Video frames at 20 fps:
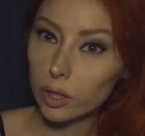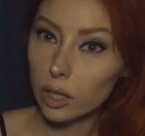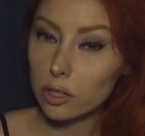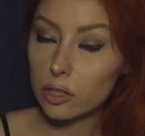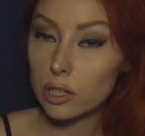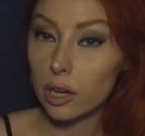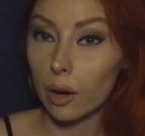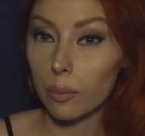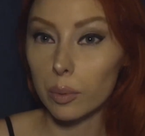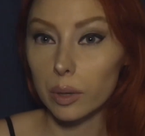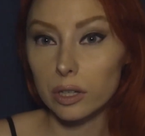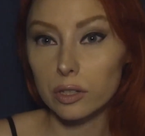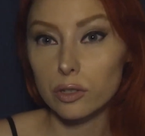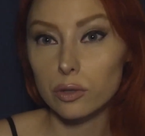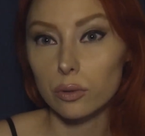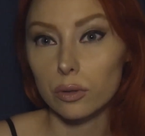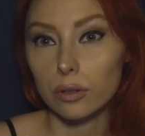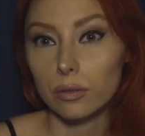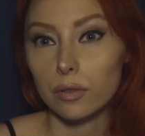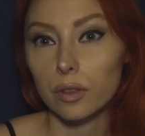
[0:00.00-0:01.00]
topic
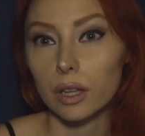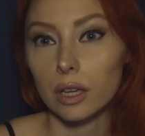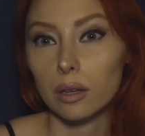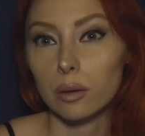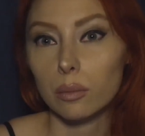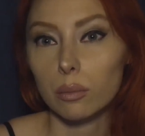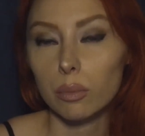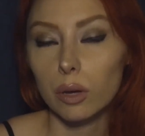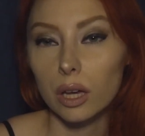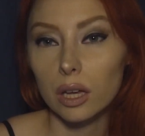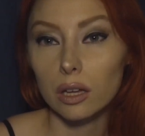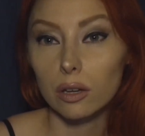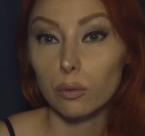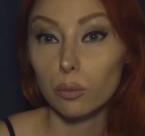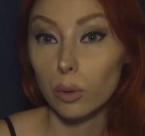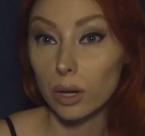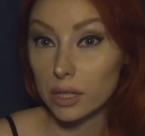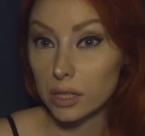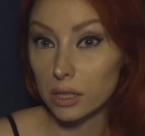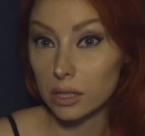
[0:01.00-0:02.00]
sort of thing, but it
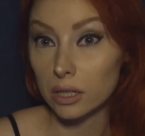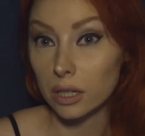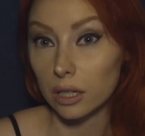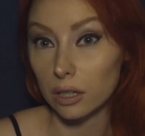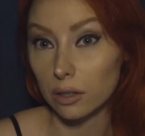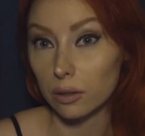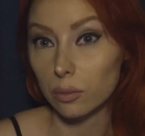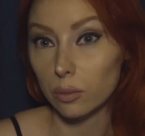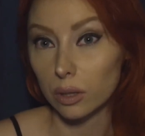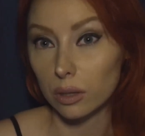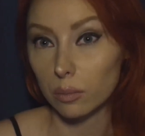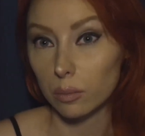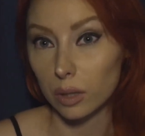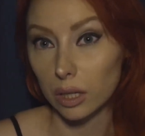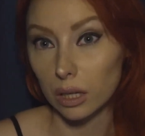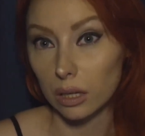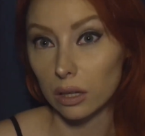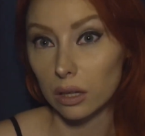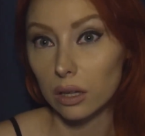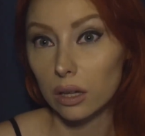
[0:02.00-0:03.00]
resonated with
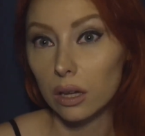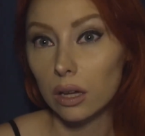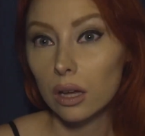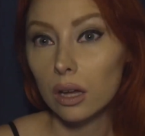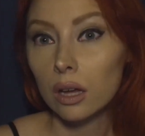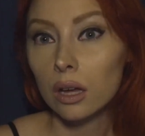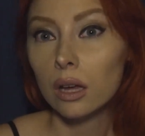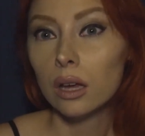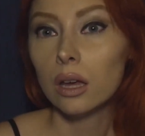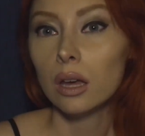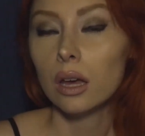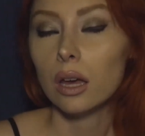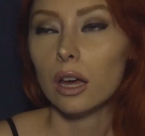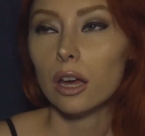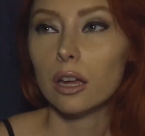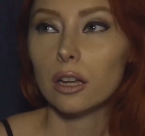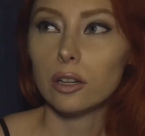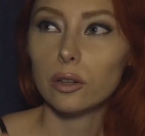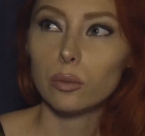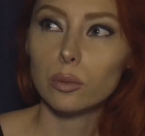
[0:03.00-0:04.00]
me,
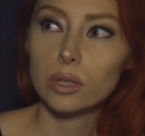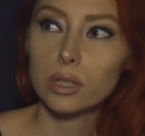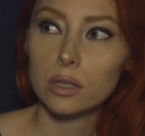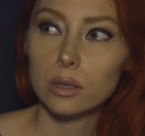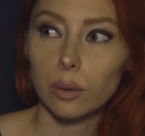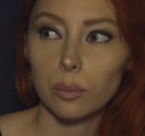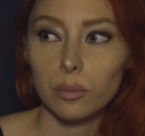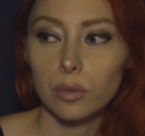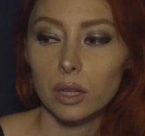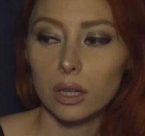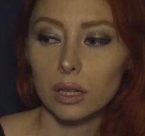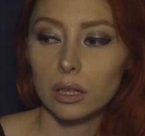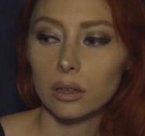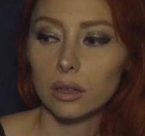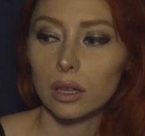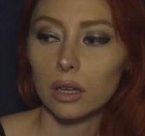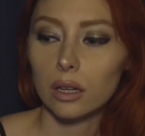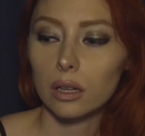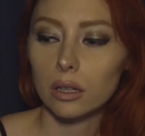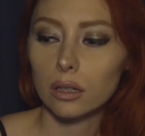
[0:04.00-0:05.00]
and it was something
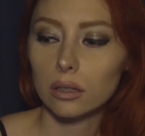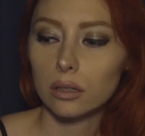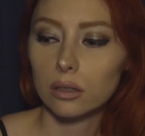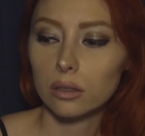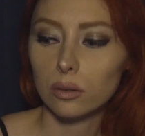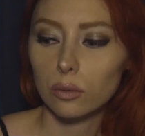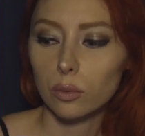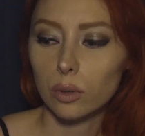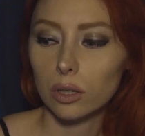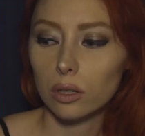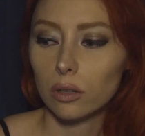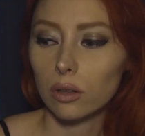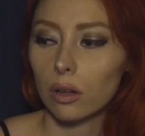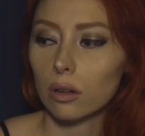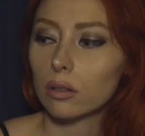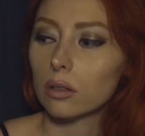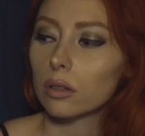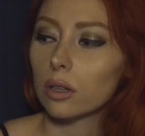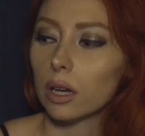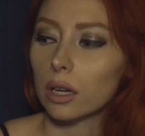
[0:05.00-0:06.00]
that went
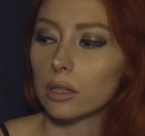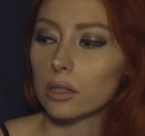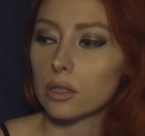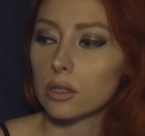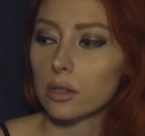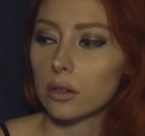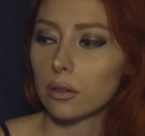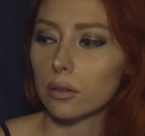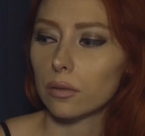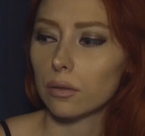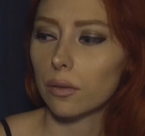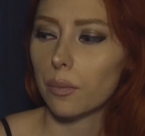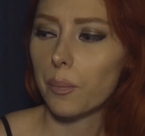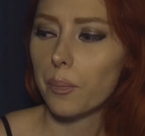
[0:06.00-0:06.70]
along the lines of,